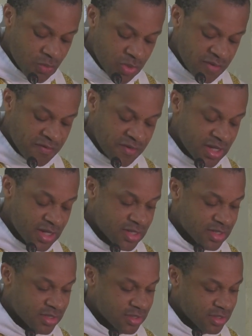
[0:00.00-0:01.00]
we feel
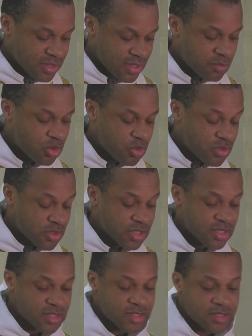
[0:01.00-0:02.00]
it
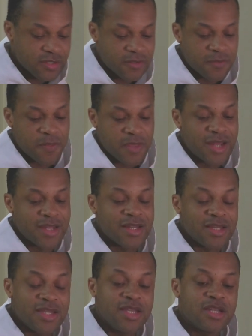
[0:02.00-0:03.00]
important and a
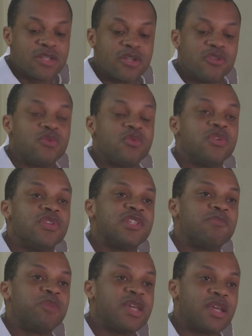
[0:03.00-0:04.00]
need to
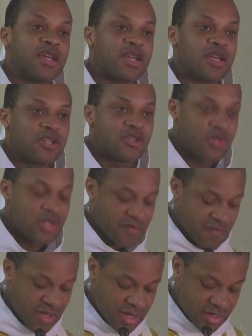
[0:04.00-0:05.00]
speak, to
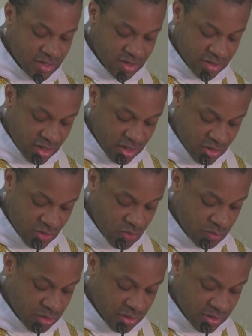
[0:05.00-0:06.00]
defend the
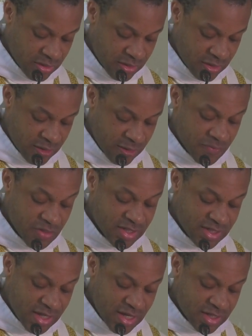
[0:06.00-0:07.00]
woman. The
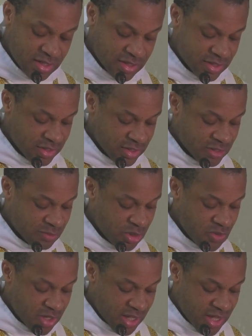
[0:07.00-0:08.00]
saints
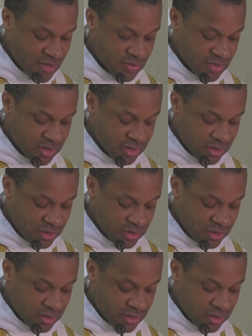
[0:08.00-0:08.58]
spoke out